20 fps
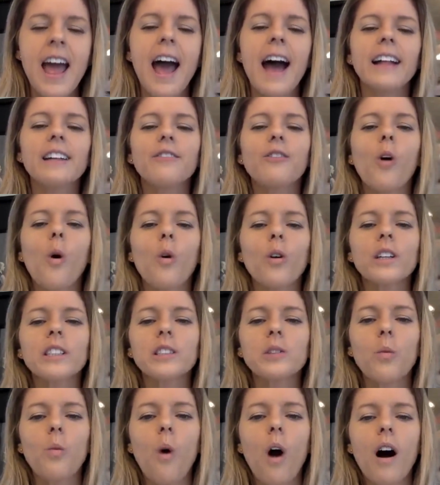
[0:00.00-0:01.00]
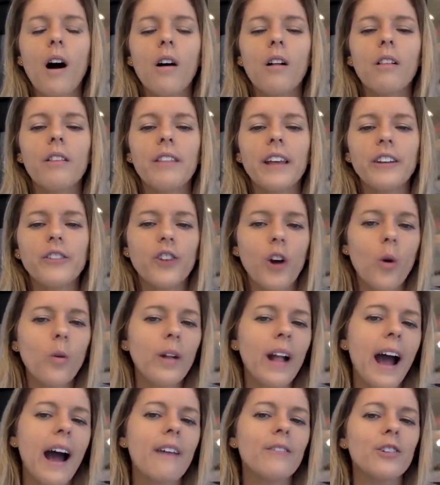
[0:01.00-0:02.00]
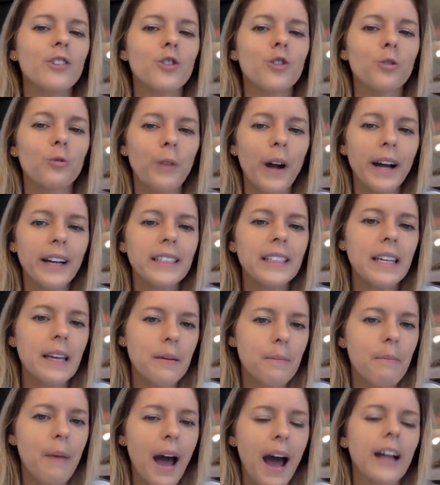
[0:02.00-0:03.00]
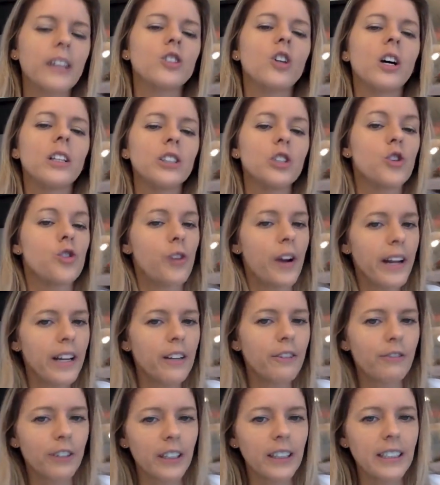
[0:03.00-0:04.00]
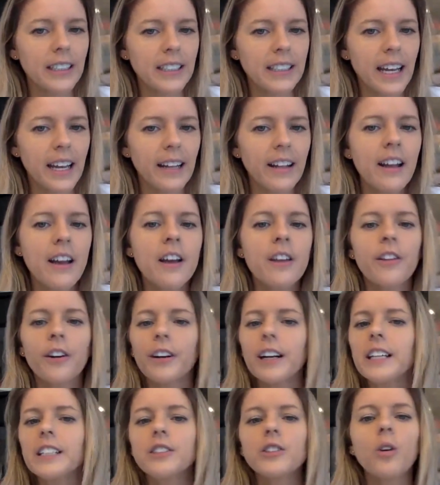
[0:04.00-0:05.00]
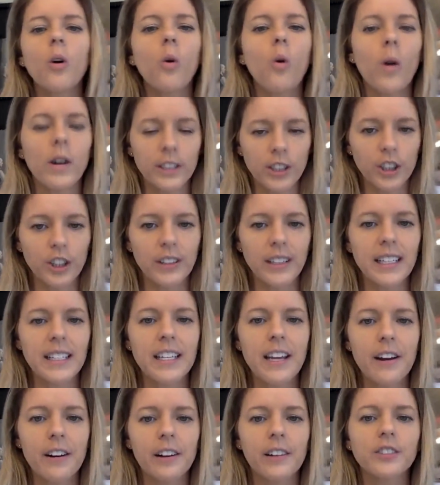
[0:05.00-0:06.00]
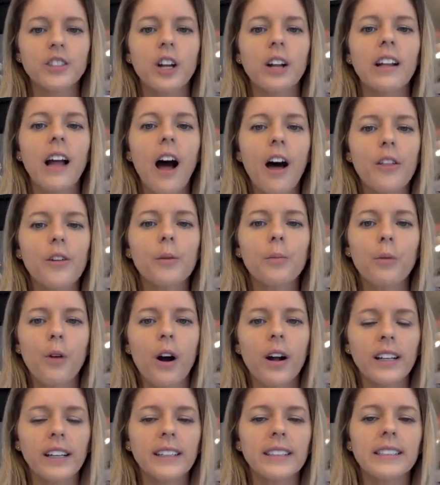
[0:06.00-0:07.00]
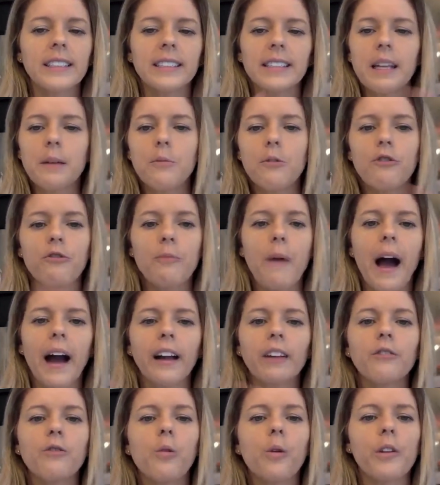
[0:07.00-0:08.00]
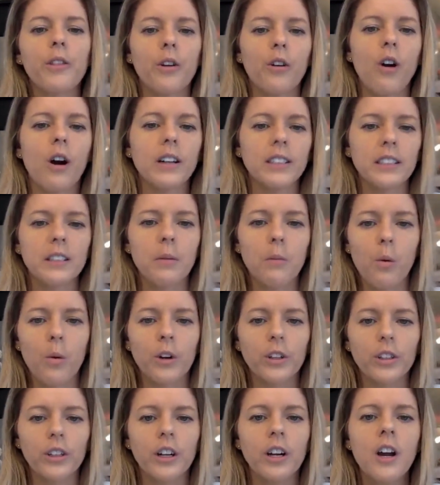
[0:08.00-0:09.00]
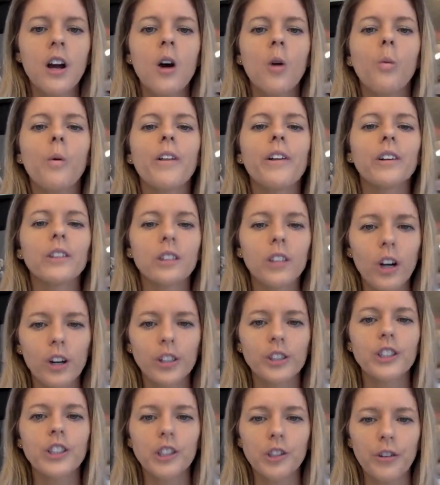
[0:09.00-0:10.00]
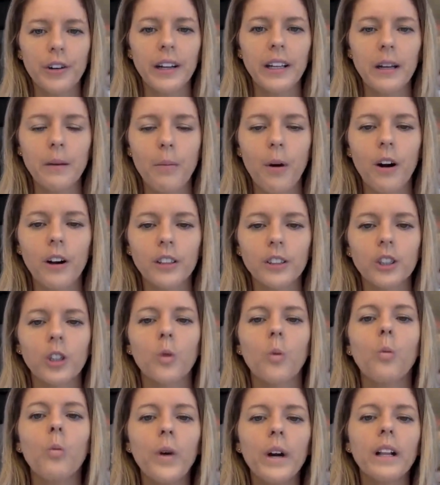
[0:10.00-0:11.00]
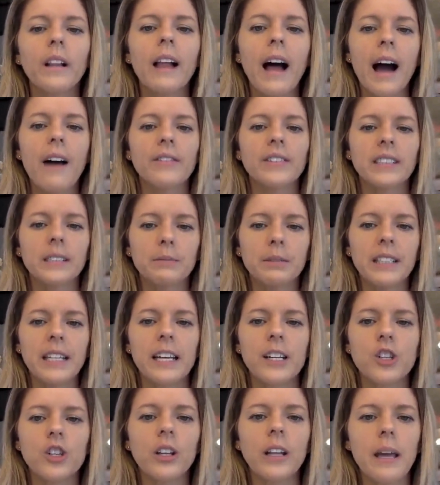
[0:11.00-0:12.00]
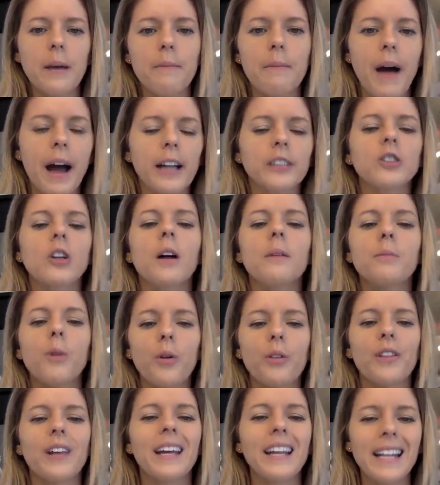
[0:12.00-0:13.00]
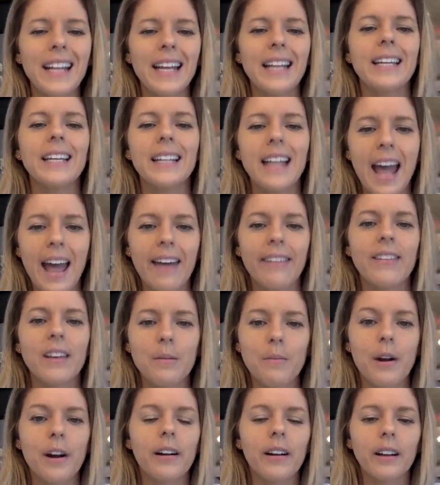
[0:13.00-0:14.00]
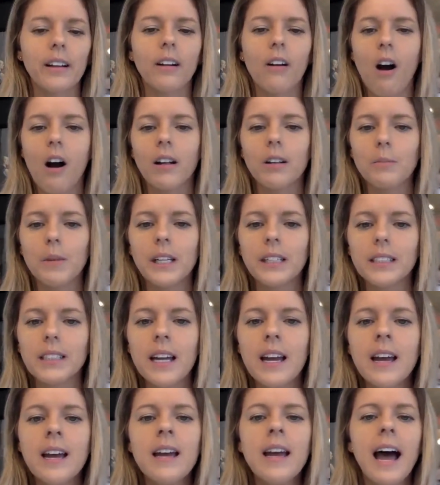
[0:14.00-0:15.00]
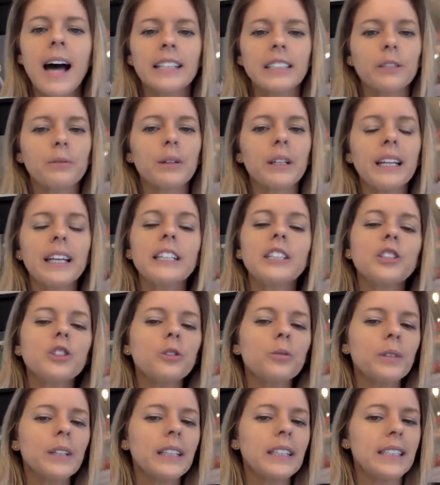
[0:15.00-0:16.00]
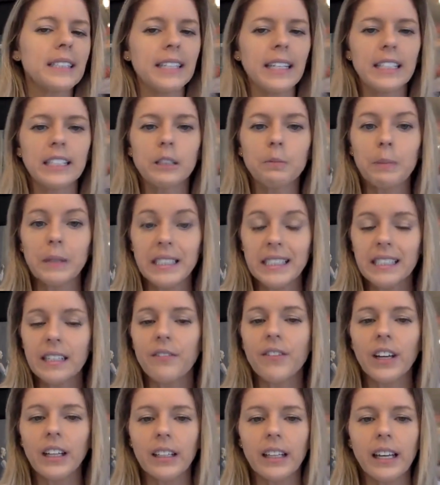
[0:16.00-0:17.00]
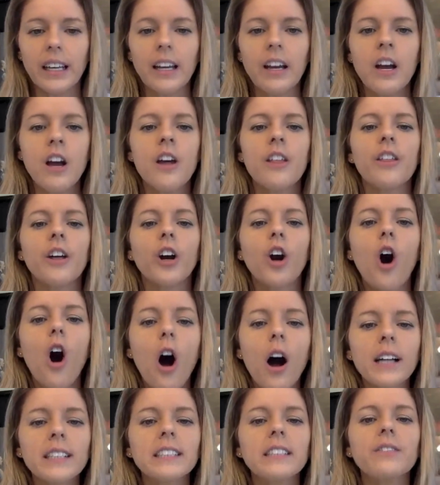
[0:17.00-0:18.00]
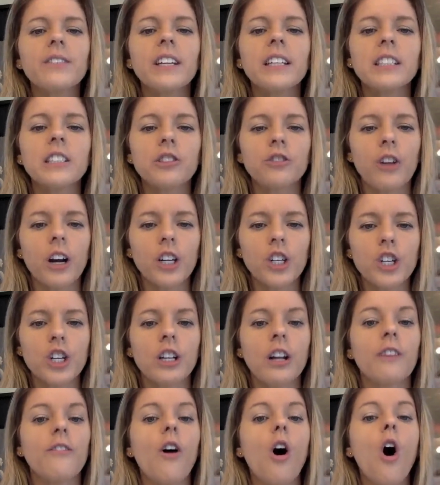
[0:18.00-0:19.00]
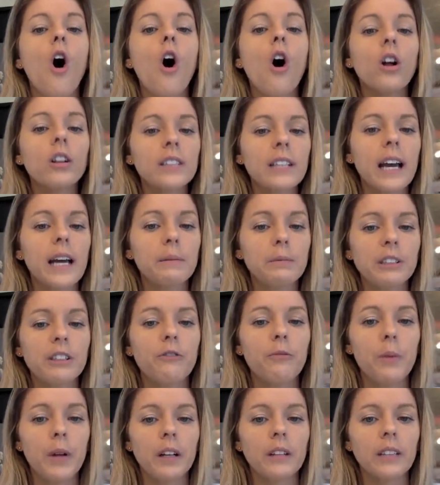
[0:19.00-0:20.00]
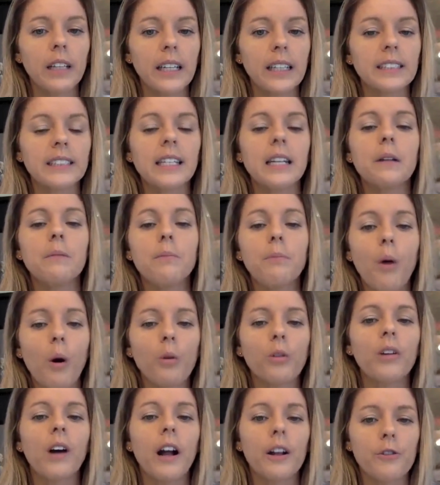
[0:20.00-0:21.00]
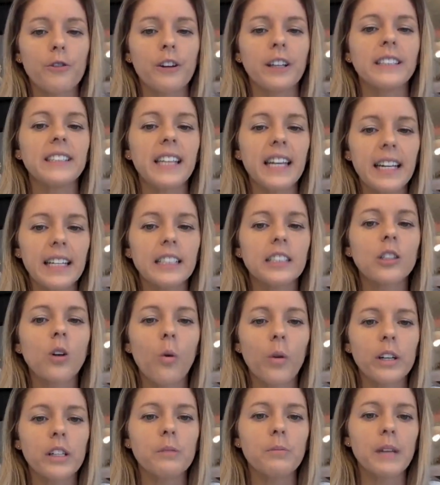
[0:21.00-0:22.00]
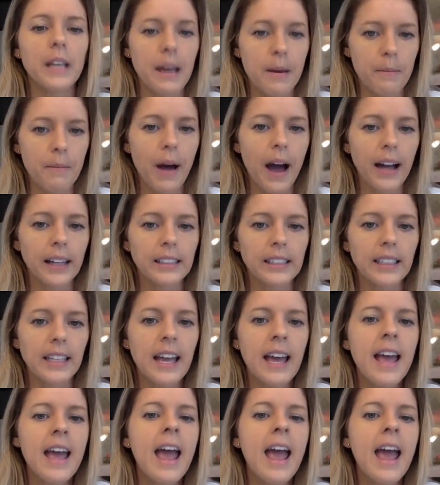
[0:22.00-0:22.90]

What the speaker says: And of course, while they don't have a direct impact on the trade of real estate, there is no question that tariffs on other products as they move back and forth across the border with our largest trading partner will have a substantial impact on both the Canadian and the American economies. As it relates to real estate specifically, the cost of construction of all types of buildings in both countries is going to be impacted.